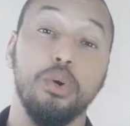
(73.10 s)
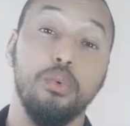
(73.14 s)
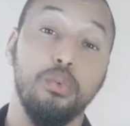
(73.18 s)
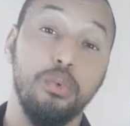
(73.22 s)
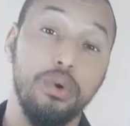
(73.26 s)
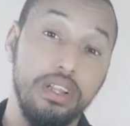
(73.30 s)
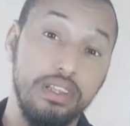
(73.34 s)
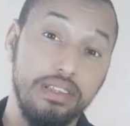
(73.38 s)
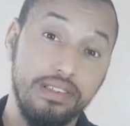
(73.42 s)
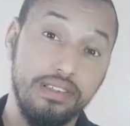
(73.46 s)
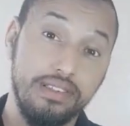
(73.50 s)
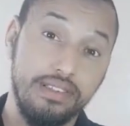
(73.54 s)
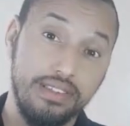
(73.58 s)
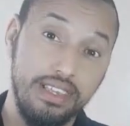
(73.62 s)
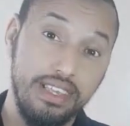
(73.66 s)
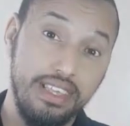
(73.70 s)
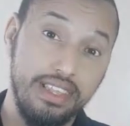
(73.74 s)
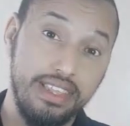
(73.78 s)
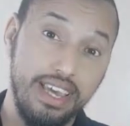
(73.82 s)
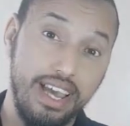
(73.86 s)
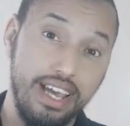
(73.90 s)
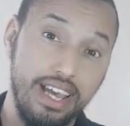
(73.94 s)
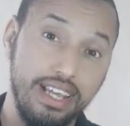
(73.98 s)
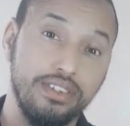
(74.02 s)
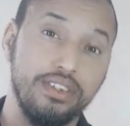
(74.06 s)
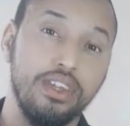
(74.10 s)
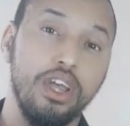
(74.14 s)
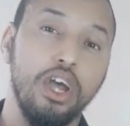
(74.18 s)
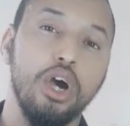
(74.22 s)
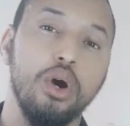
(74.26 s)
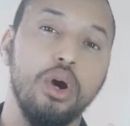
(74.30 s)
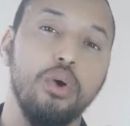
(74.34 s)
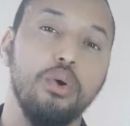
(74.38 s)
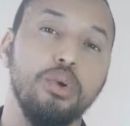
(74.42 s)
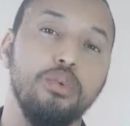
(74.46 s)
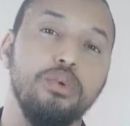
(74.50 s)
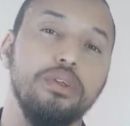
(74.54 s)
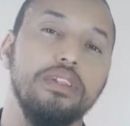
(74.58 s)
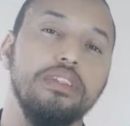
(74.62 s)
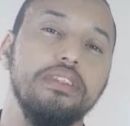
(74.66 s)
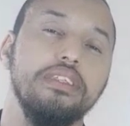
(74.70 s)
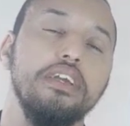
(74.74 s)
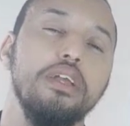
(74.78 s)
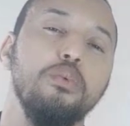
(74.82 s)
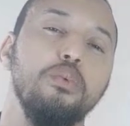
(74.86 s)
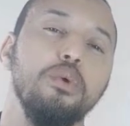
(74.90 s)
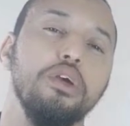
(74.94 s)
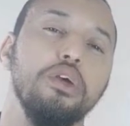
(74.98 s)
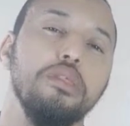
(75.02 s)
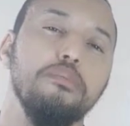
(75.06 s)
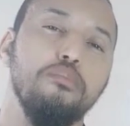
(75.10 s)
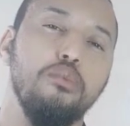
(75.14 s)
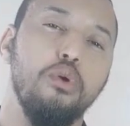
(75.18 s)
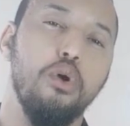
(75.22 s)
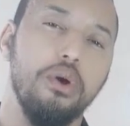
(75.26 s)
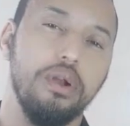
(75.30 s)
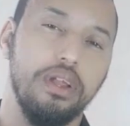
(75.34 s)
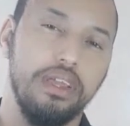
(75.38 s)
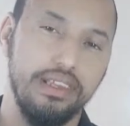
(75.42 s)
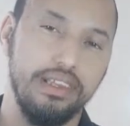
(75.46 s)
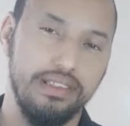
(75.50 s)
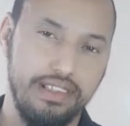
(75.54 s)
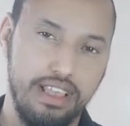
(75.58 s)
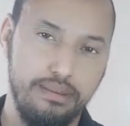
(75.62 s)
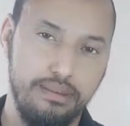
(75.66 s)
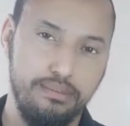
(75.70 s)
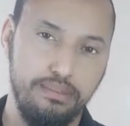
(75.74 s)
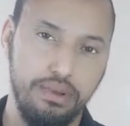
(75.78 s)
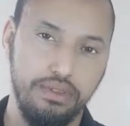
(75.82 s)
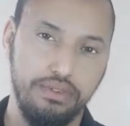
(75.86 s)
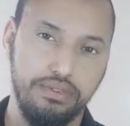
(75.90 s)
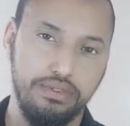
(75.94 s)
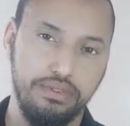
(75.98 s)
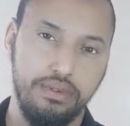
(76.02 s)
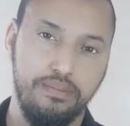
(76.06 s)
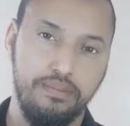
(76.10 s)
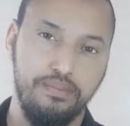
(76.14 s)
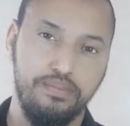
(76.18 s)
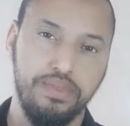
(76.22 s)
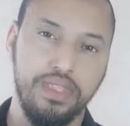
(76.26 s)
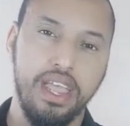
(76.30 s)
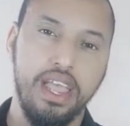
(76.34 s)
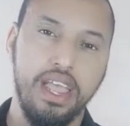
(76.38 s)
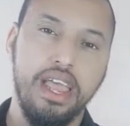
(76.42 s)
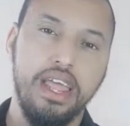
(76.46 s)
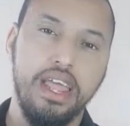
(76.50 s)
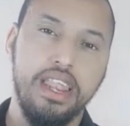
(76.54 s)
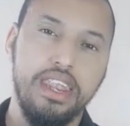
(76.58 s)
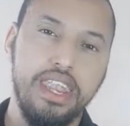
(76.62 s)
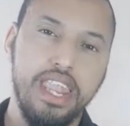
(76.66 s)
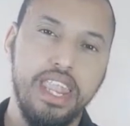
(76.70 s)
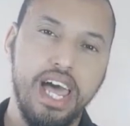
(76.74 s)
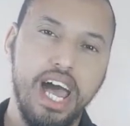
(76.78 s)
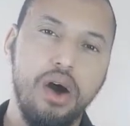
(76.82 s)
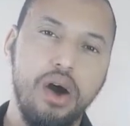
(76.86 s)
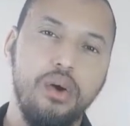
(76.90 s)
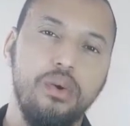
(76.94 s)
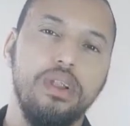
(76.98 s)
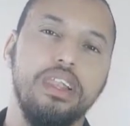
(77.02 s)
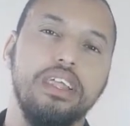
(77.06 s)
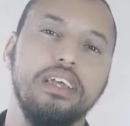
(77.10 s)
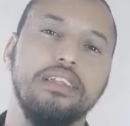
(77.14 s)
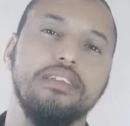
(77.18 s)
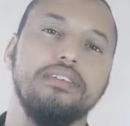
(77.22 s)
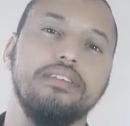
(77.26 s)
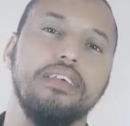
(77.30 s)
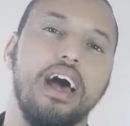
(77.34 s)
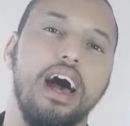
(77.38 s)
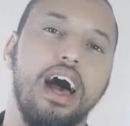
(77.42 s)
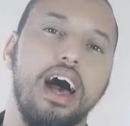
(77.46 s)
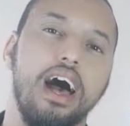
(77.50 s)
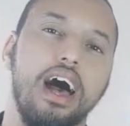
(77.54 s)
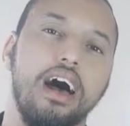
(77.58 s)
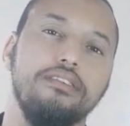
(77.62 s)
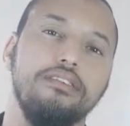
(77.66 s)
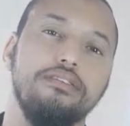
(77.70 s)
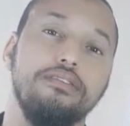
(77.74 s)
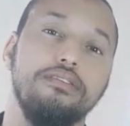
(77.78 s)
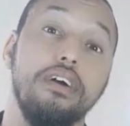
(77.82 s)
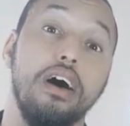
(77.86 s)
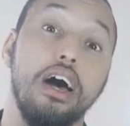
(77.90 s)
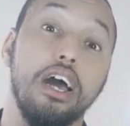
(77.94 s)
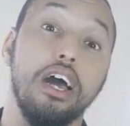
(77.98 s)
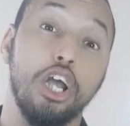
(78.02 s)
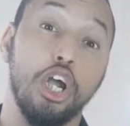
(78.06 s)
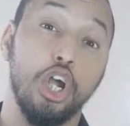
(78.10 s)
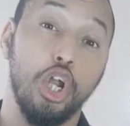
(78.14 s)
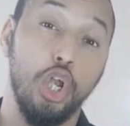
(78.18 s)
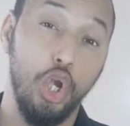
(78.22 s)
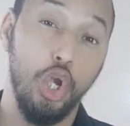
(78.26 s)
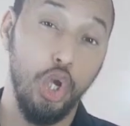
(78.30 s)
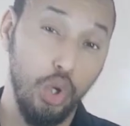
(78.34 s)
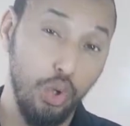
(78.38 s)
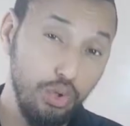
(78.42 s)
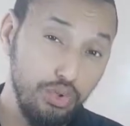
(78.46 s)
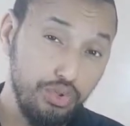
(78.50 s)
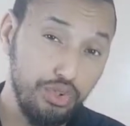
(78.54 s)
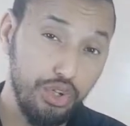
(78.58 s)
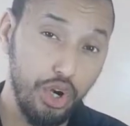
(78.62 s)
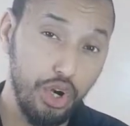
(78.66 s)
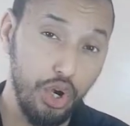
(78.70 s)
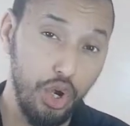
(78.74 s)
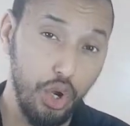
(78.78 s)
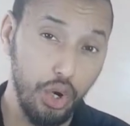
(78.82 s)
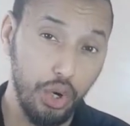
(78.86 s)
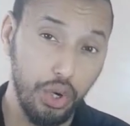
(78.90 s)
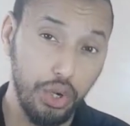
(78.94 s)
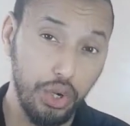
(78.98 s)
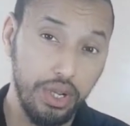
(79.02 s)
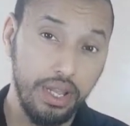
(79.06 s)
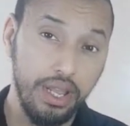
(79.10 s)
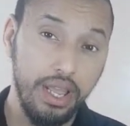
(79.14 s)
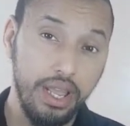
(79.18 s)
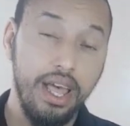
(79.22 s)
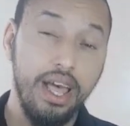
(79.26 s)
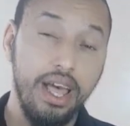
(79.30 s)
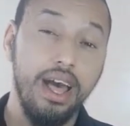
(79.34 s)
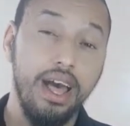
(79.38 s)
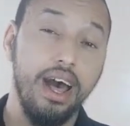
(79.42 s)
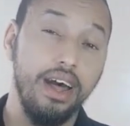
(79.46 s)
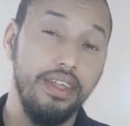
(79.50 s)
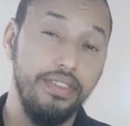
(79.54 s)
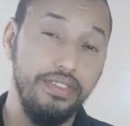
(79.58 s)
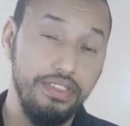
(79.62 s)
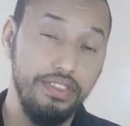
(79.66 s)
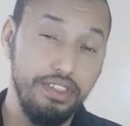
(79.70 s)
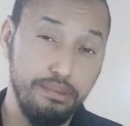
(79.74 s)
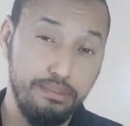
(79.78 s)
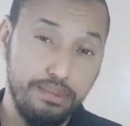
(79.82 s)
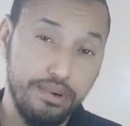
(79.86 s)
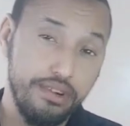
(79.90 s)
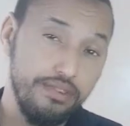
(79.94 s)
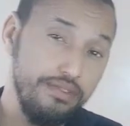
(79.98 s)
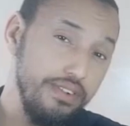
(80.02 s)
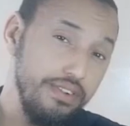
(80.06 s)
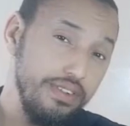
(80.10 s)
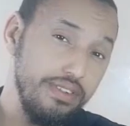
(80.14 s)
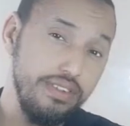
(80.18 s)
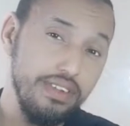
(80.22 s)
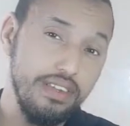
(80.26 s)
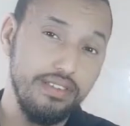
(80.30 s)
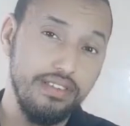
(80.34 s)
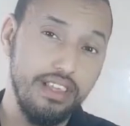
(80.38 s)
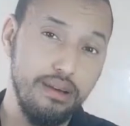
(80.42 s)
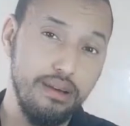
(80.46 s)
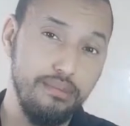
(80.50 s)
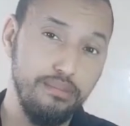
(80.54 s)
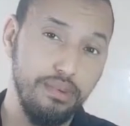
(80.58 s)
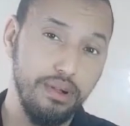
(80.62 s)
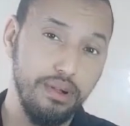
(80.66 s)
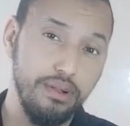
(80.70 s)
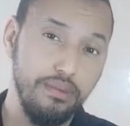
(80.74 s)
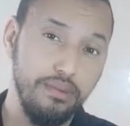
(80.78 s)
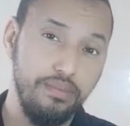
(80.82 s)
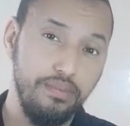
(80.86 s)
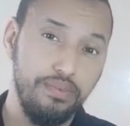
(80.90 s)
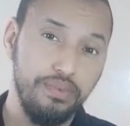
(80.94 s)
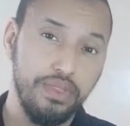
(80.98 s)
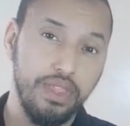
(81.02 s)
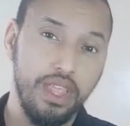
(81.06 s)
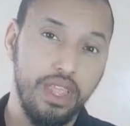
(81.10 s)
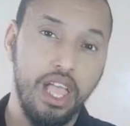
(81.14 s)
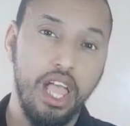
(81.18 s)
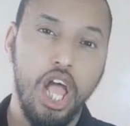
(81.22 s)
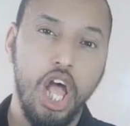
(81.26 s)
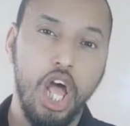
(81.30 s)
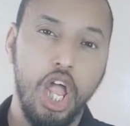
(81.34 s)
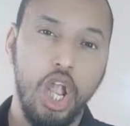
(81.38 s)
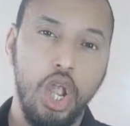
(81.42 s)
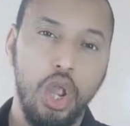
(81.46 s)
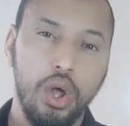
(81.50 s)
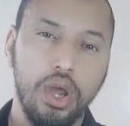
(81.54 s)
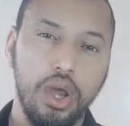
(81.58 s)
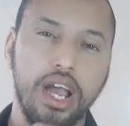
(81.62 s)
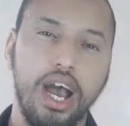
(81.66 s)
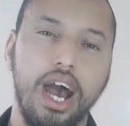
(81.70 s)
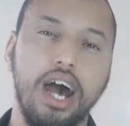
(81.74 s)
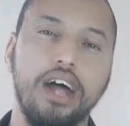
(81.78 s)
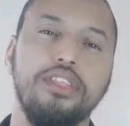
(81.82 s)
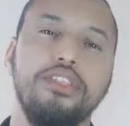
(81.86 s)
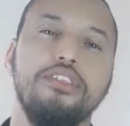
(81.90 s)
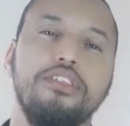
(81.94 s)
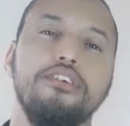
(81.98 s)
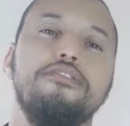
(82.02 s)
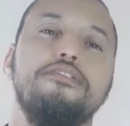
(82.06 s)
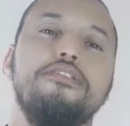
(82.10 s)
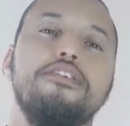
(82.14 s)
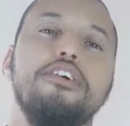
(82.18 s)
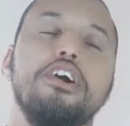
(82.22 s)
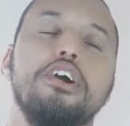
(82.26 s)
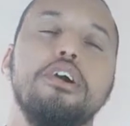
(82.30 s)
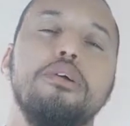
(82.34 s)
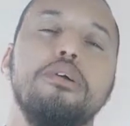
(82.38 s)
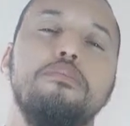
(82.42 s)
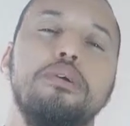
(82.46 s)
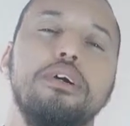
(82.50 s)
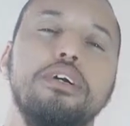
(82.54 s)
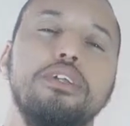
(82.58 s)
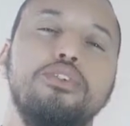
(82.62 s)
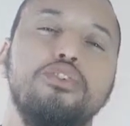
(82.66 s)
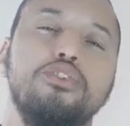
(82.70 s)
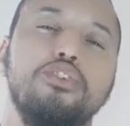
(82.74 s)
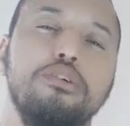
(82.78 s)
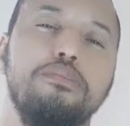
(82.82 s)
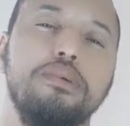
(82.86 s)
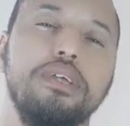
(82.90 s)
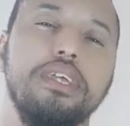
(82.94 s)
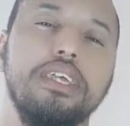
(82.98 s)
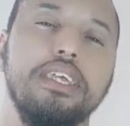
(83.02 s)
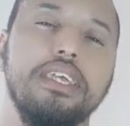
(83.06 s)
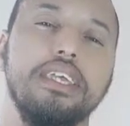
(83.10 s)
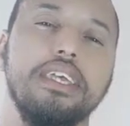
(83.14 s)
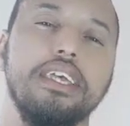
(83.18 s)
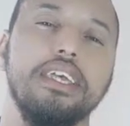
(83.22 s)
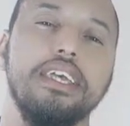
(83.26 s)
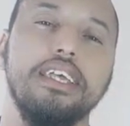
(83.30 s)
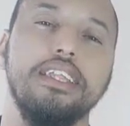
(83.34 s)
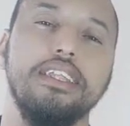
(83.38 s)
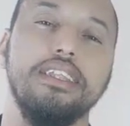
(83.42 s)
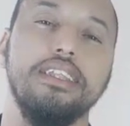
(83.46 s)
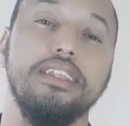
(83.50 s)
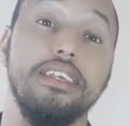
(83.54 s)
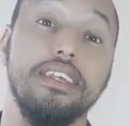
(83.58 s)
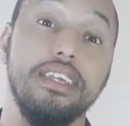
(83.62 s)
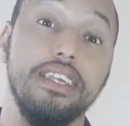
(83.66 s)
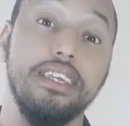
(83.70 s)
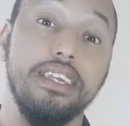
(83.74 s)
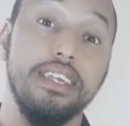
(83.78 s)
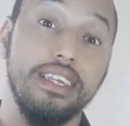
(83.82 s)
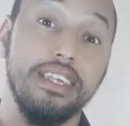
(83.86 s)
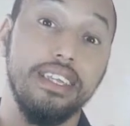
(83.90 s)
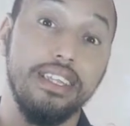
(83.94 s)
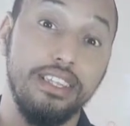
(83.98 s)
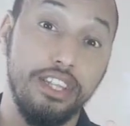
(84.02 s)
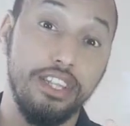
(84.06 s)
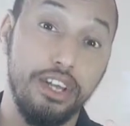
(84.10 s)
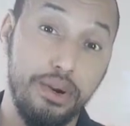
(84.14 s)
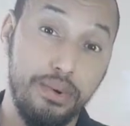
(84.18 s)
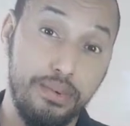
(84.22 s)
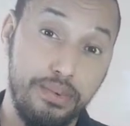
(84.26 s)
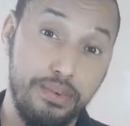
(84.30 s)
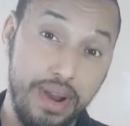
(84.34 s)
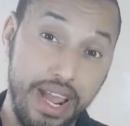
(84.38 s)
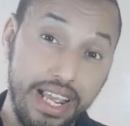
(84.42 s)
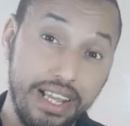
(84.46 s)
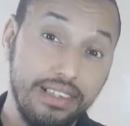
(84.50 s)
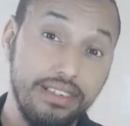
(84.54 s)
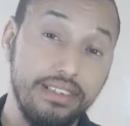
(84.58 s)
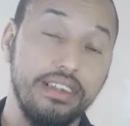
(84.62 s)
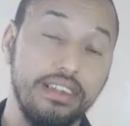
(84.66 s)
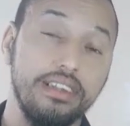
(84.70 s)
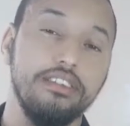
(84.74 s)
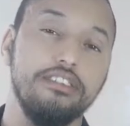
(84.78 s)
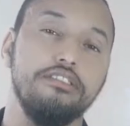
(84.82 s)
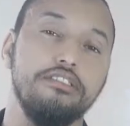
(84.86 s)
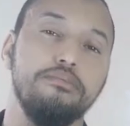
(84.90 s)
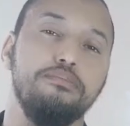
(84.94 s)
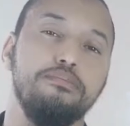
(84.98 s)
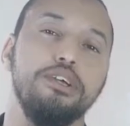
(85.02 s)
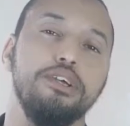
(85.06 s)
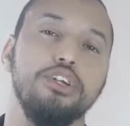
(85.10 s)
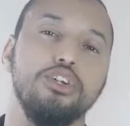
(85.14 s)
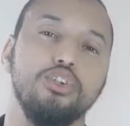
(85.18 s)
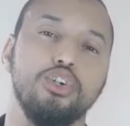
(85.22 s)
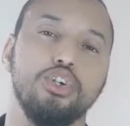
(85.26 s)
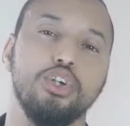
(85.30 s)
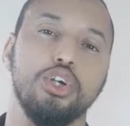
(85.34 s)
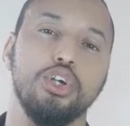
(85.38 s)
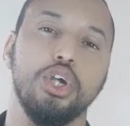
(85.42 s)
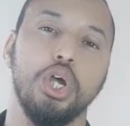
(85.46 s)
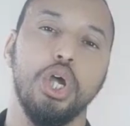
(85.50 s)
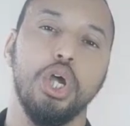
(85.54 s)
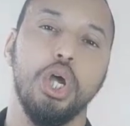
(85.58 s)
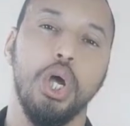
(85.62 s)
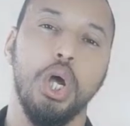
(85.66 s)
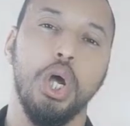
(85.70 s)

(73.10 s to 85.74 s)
We'll see that when we deal with more examples. Now let's have a closer look at the previous example. Look at the verb to be in the direct speech.